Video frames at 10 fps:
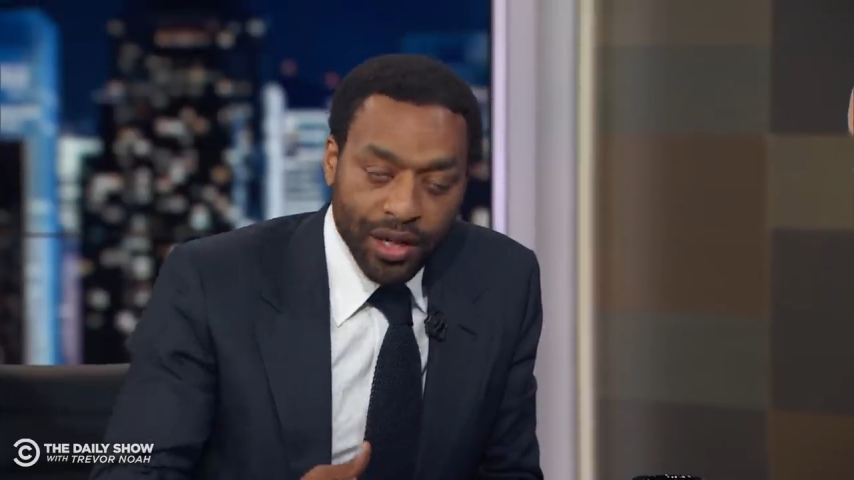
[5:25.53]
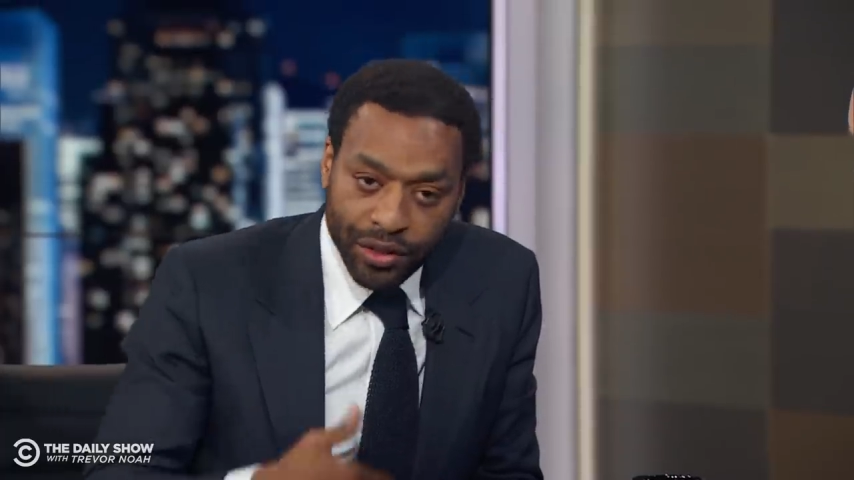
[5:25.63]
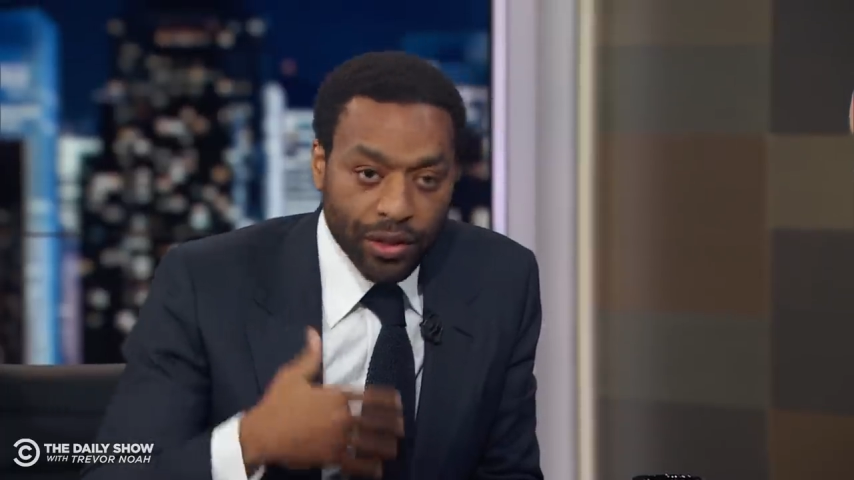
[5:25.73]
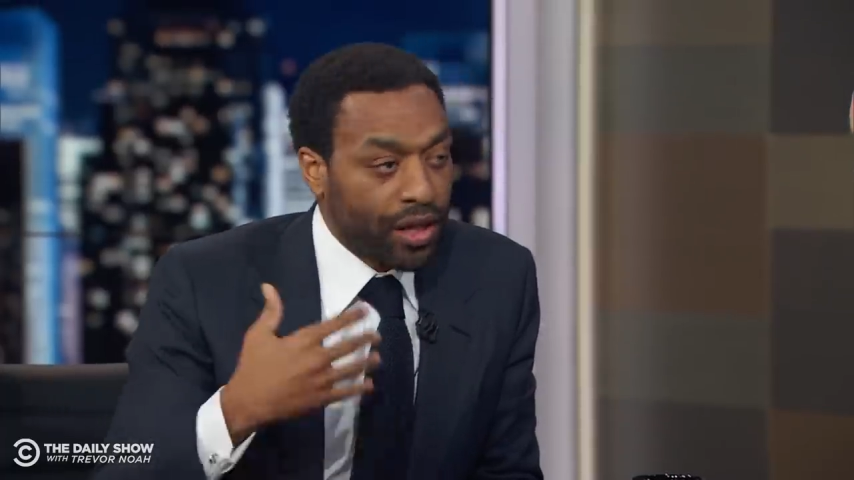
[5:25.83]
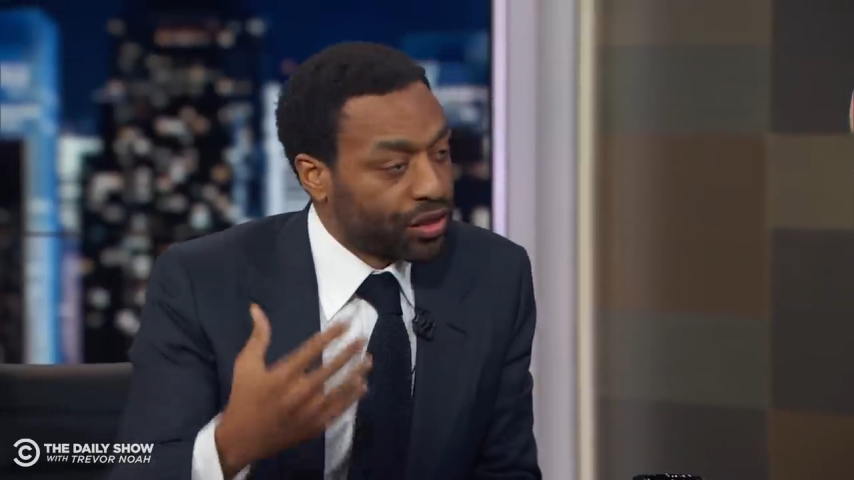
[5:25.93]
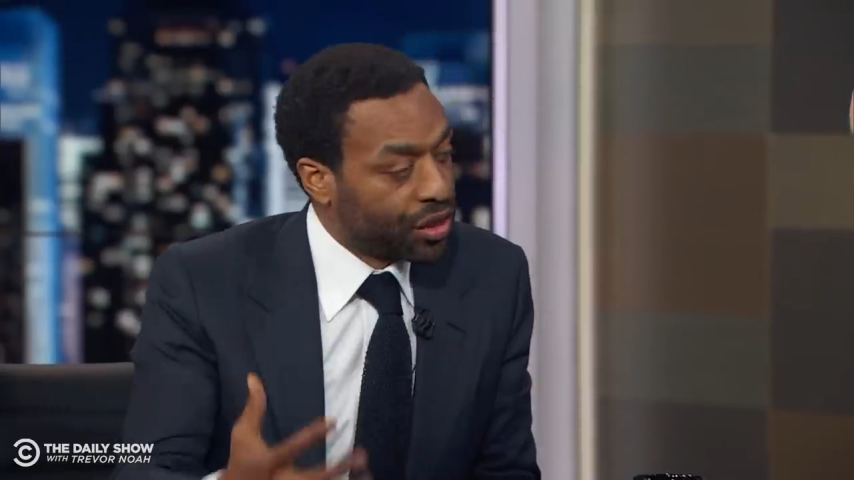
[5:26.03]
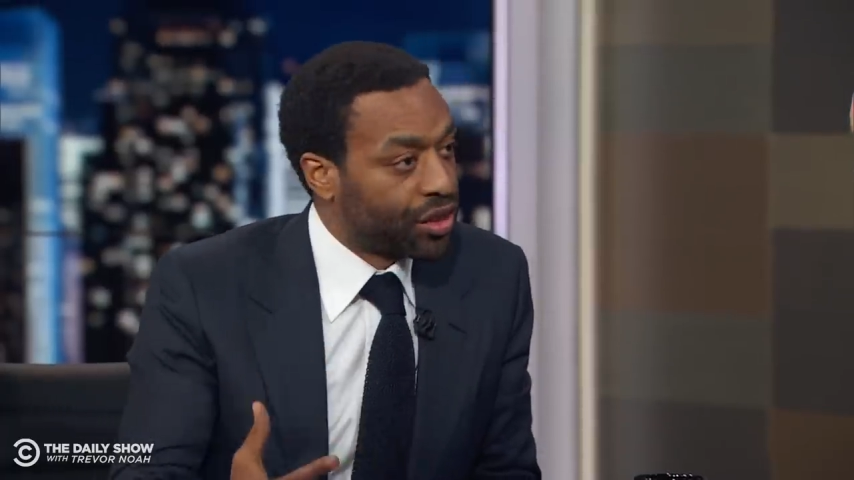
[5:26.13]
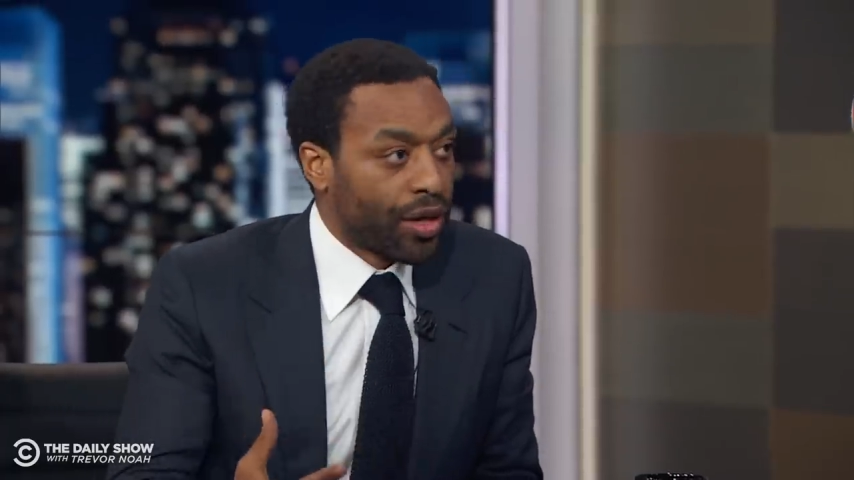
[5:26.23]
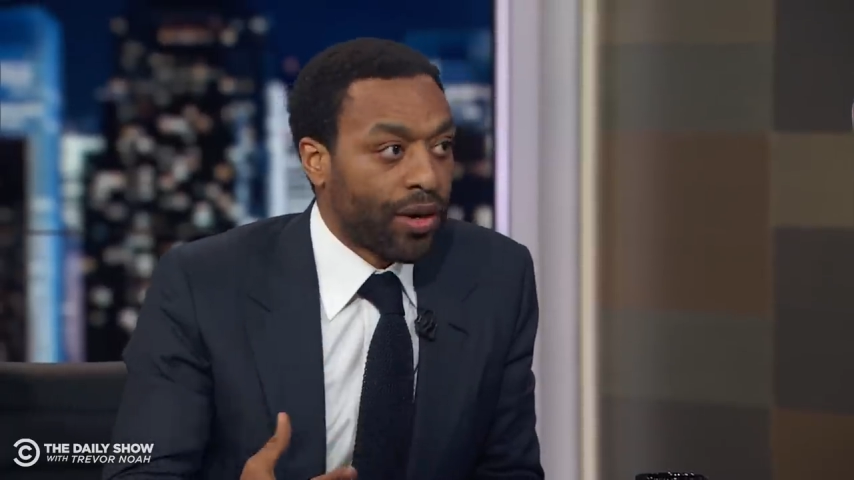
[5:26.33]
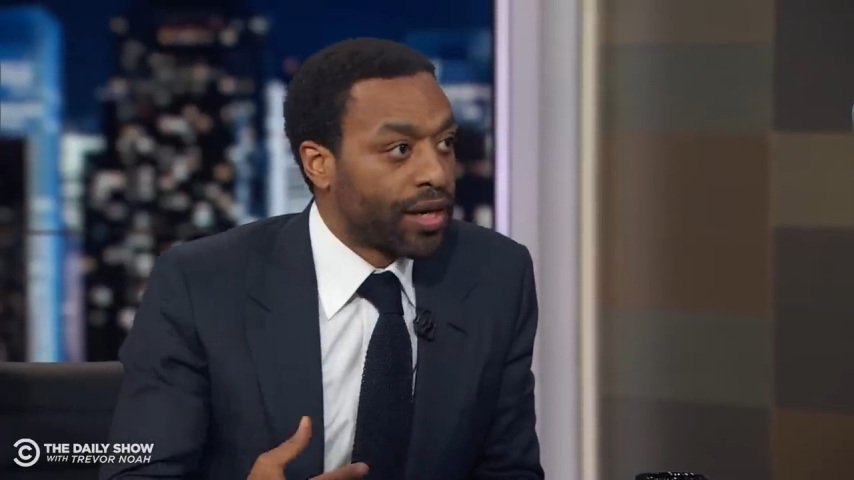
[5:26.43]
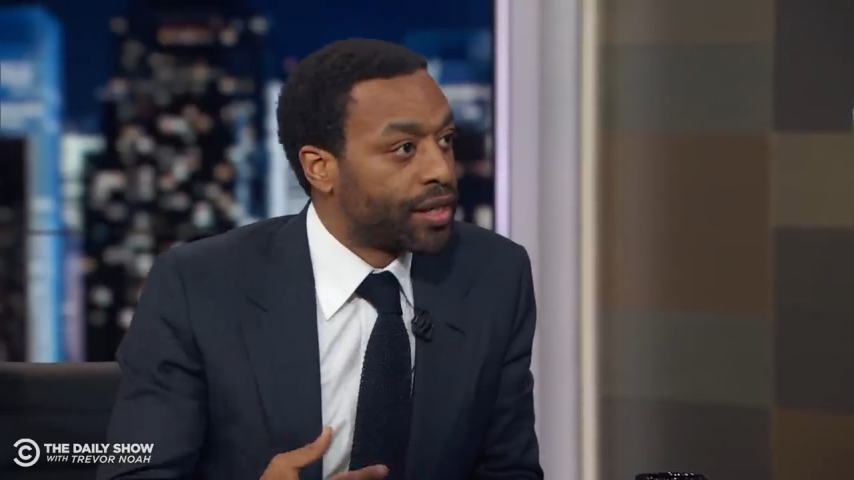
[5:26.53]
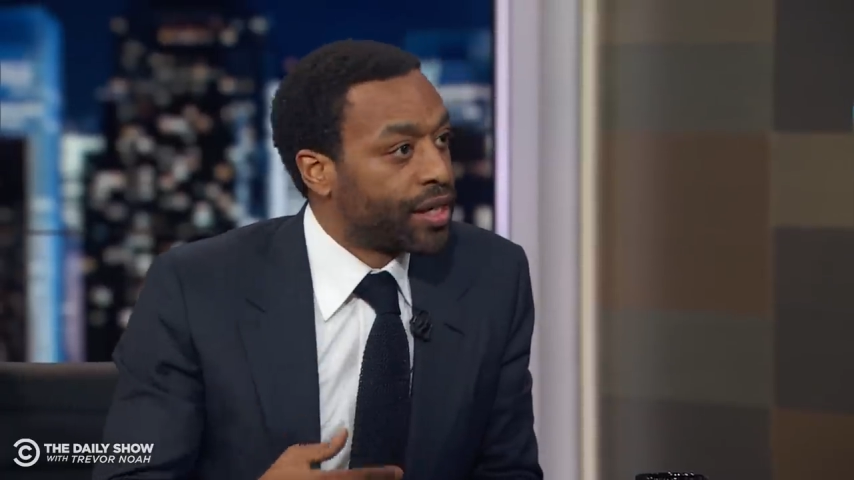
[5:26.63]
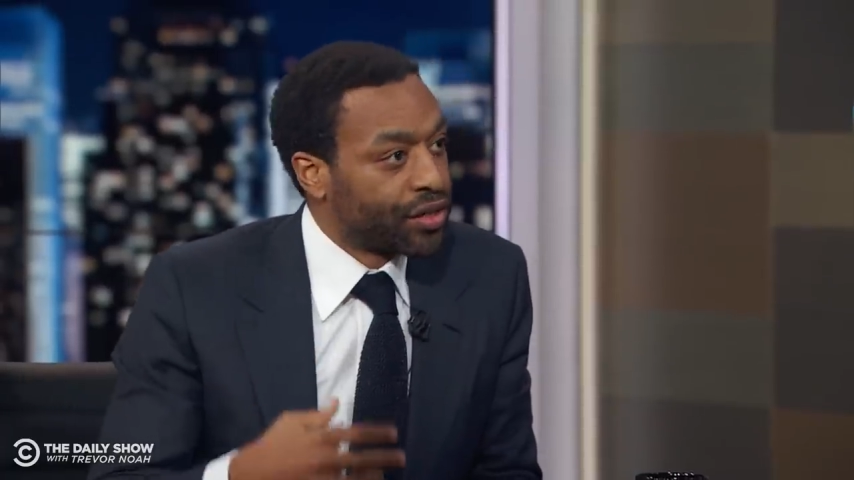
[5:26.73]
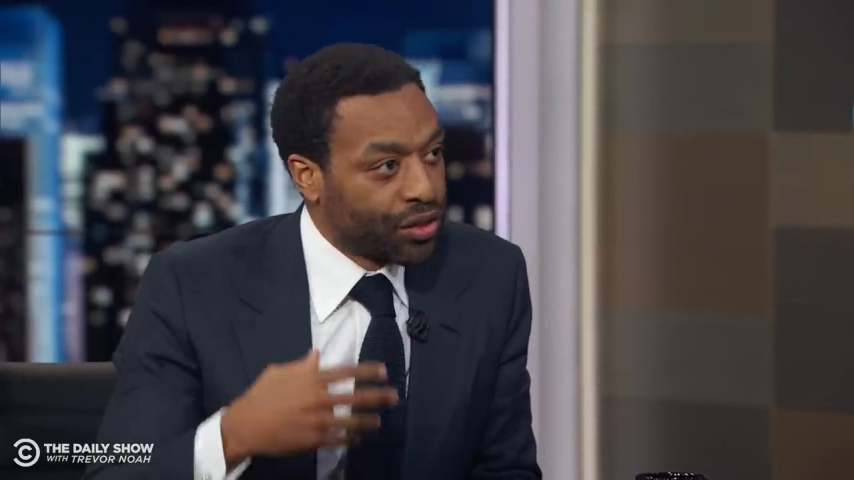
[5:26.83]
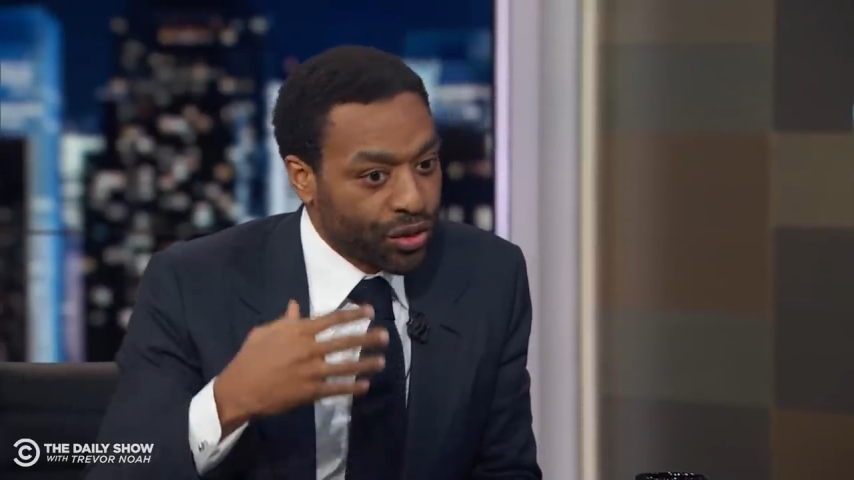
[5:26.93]
to learn to
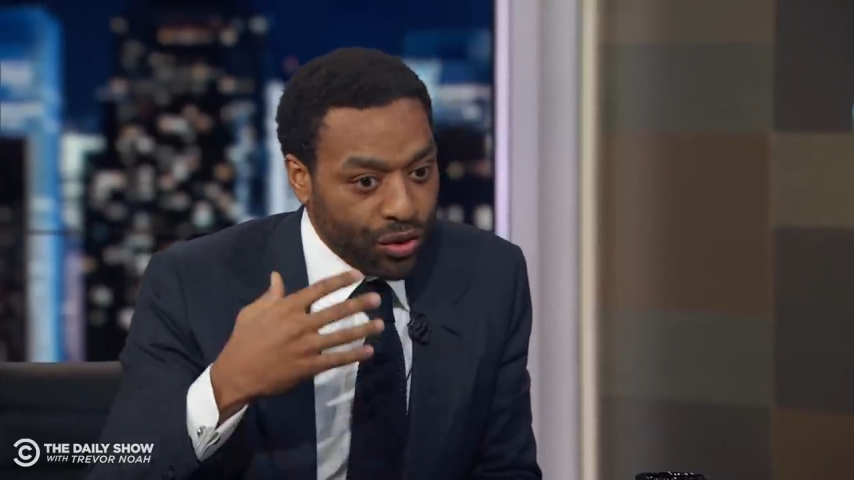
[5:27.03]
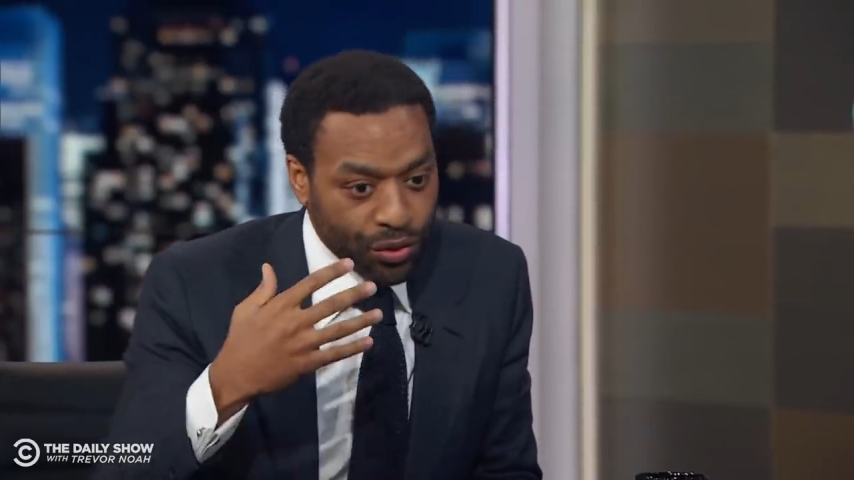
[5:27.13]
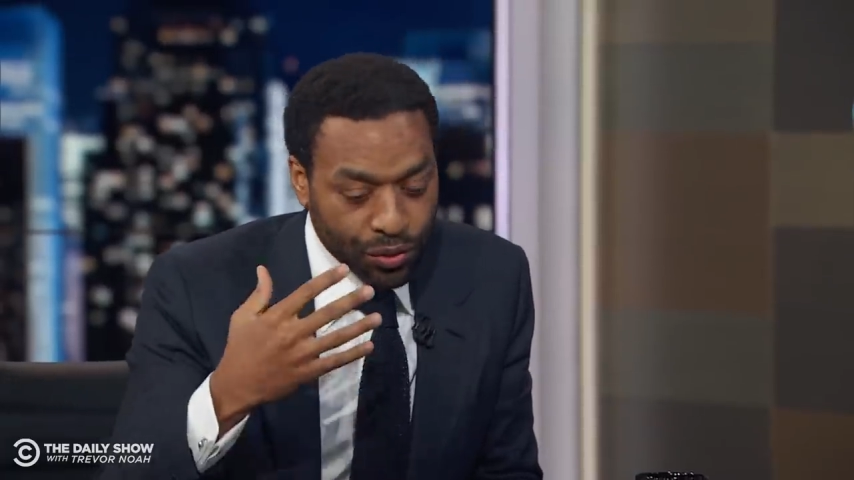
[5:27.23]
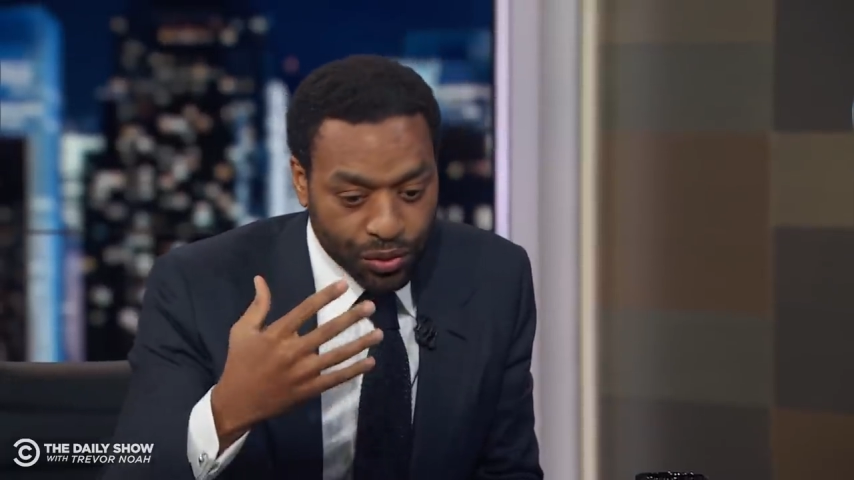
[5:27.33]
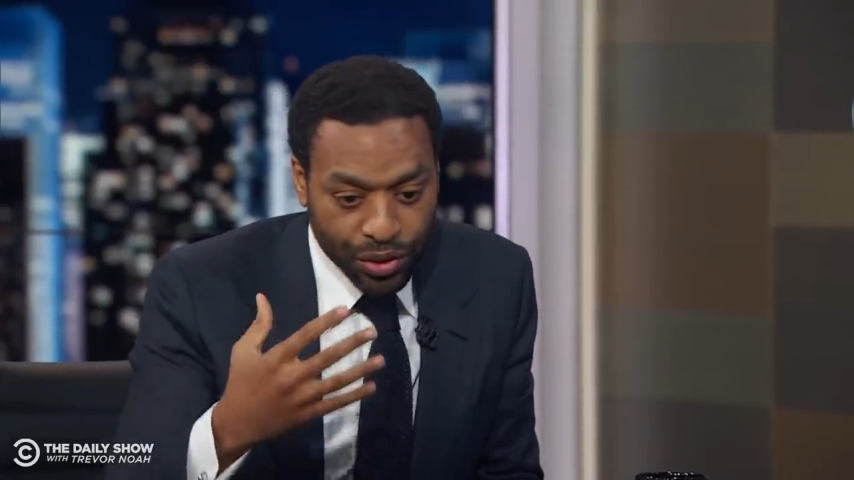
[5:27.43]
to,